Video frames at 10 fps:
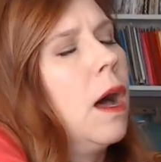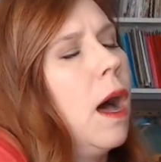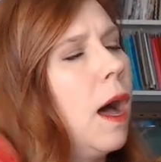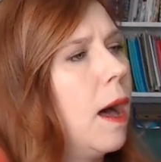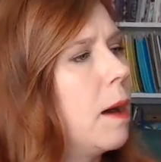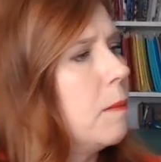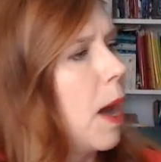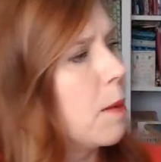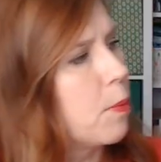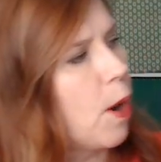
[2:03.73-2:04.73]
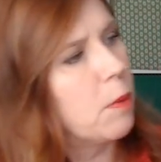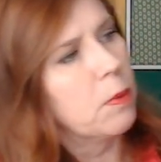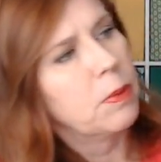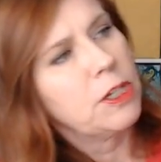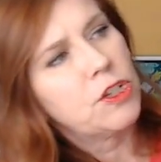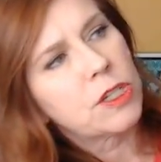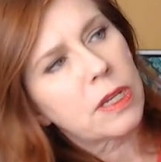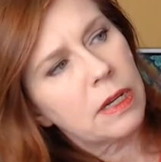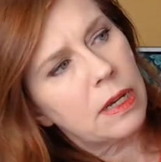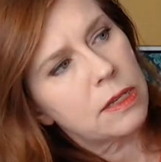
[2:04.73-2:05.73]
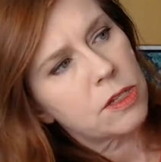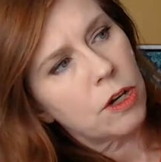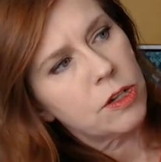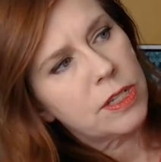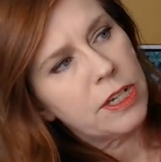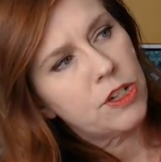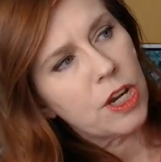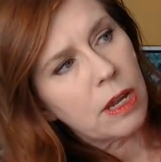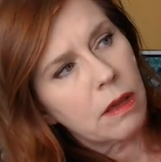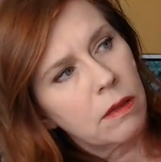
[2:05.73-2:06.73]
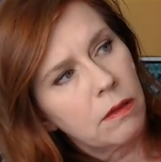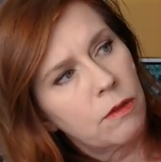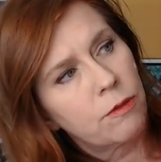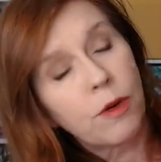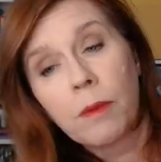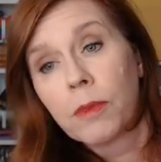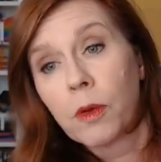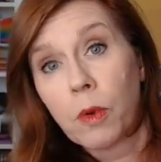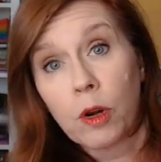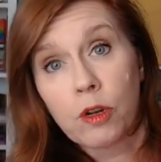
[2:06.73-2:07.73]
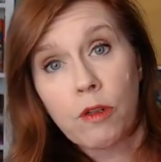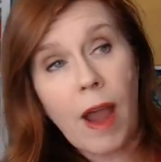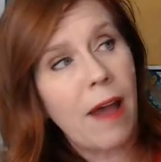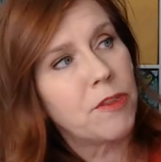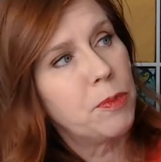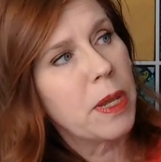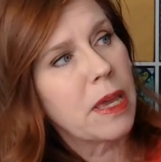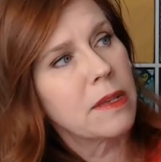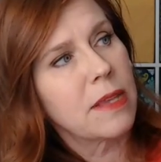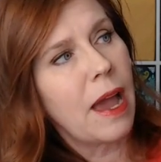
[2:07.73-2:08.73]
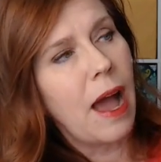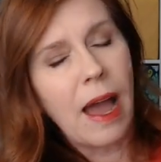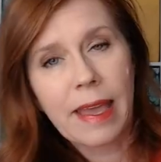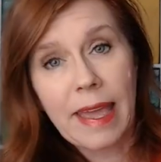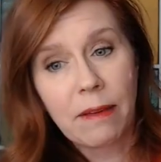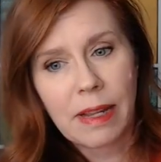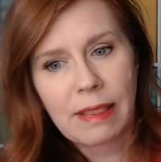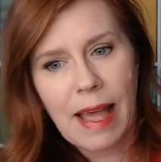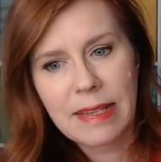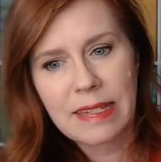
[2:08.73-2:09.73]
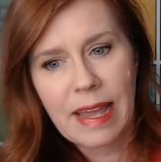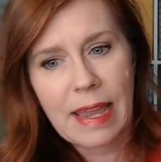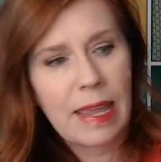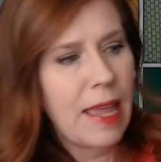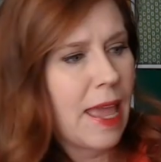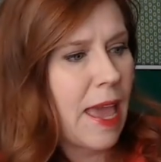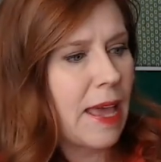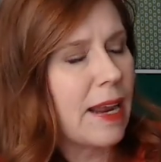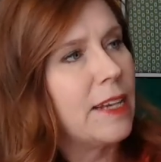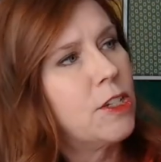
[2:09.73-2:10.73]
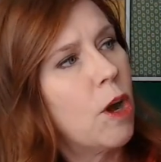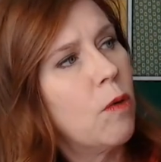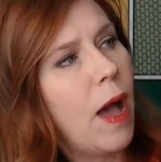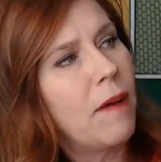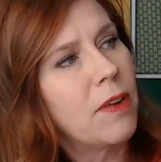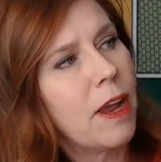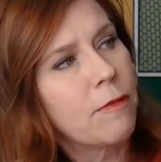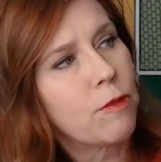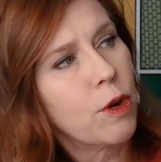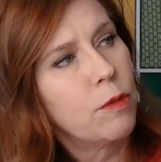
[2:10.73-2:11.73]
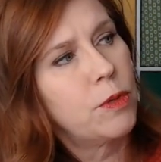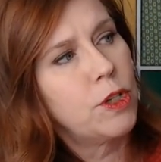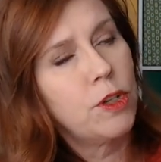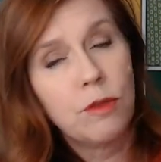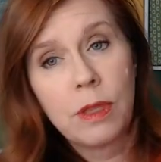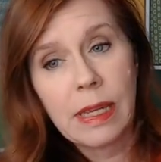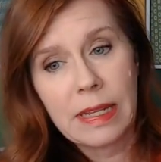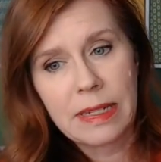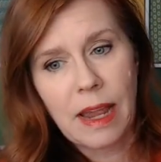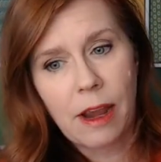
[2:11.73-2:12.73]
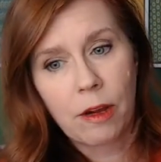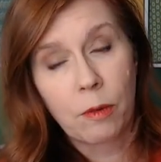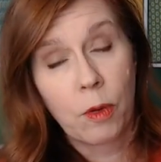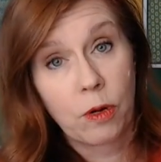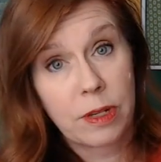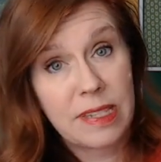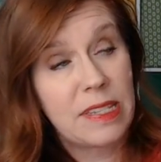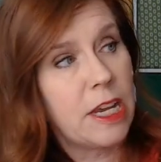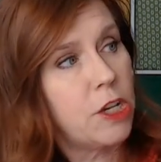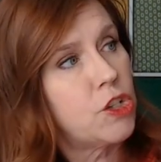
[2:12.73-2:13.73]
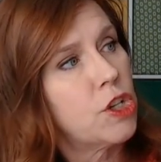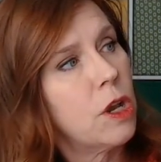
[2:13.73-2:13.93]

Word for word: Um, I'm probably just gonna start stitching from the word craft, because I, I counted last night and I don't have enough room to do the entire word stitch.